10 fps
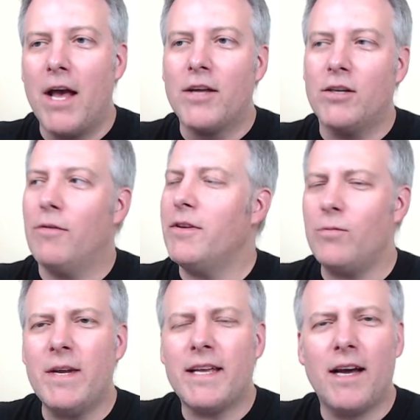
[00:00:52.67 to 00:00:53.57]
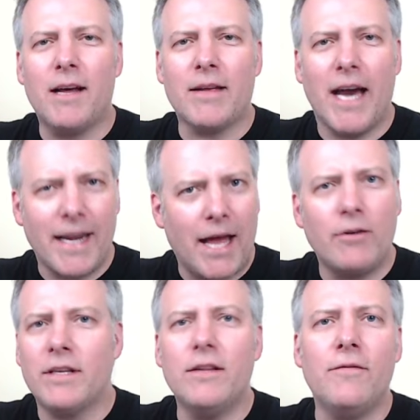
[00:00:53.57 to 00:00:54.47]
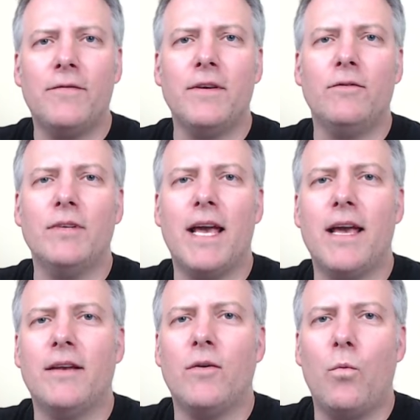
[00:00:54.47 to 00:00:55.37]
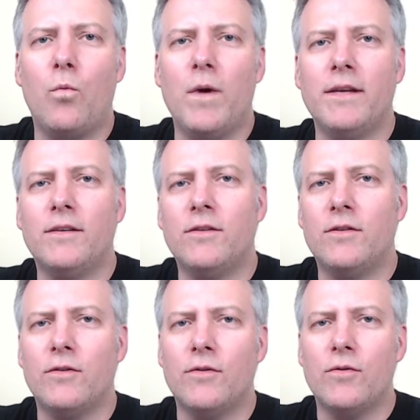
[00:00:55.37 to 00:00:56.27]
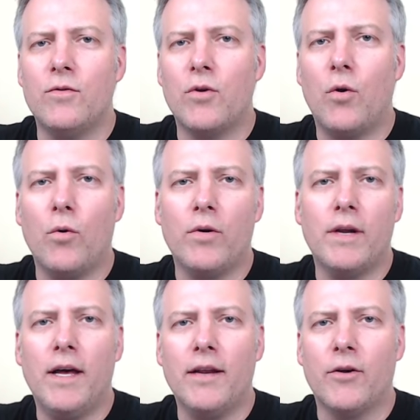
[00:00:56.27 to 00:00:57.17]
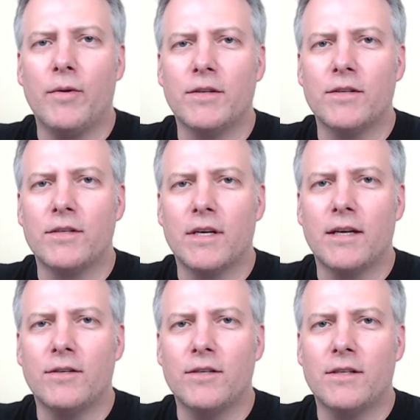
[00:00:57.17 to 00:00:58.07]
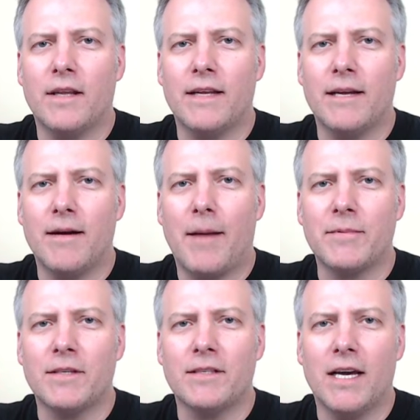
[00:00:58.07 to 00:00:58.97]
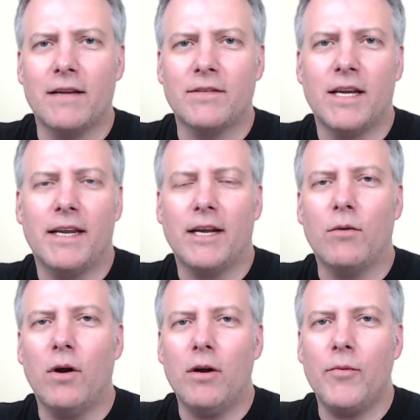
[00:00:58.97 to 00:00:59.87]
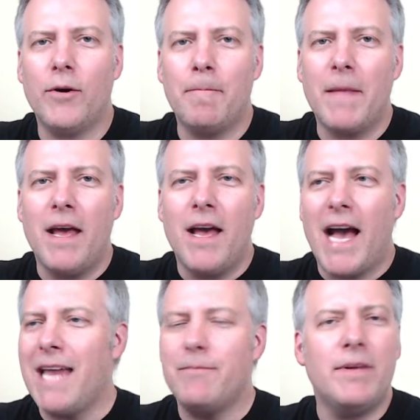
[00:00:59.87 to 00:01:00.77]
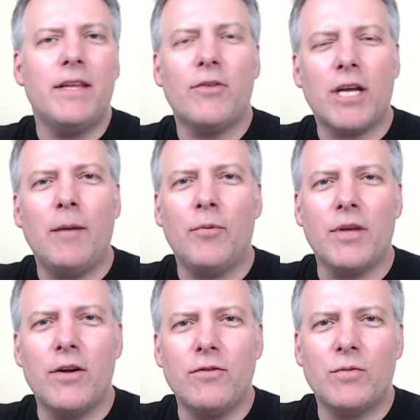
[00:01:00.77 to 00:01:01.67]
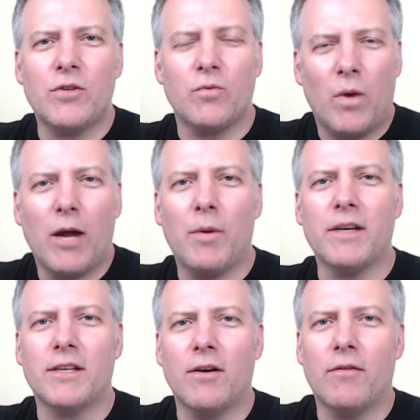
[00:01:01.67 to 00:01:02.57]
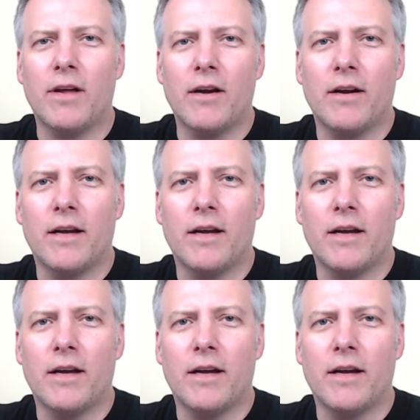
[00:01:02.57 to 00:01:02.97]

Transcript: So this week, uh, got out in the field and went to Coronado, which is uh, just on the opposite side of San Diego Harbor. I hadn't been there in a couple of years, which is why I wanted to go there.